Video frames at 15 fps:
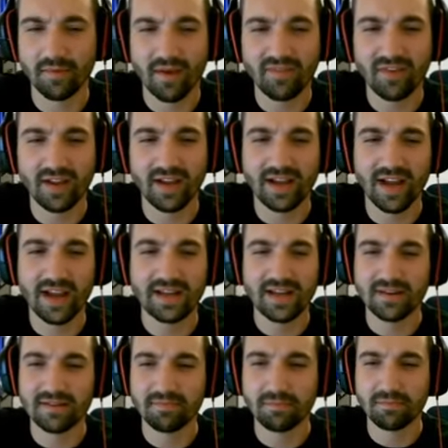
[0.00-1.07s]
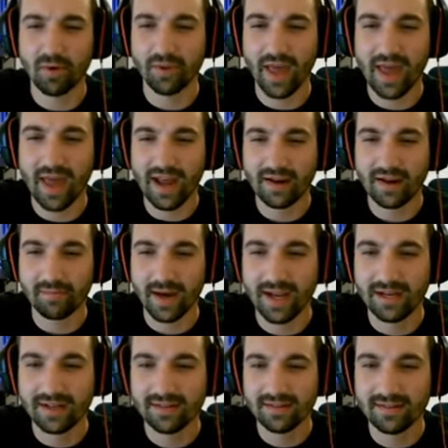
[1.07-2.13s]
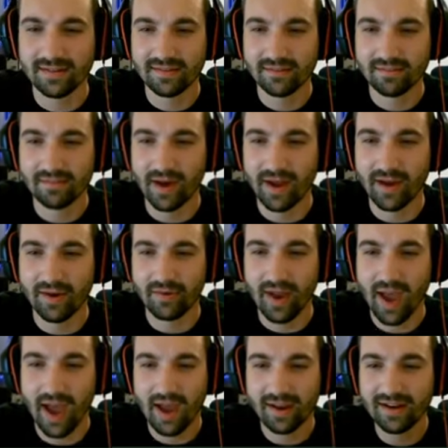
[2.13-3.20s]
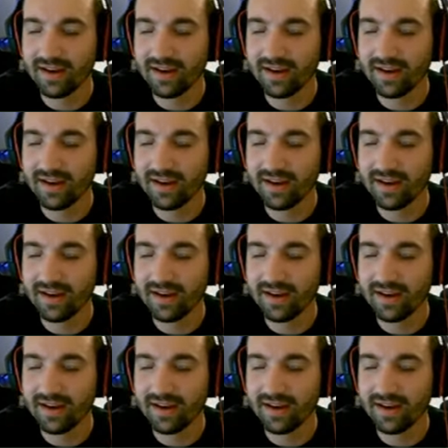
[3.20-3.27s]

I feel like I didn't pull that out of my own hat.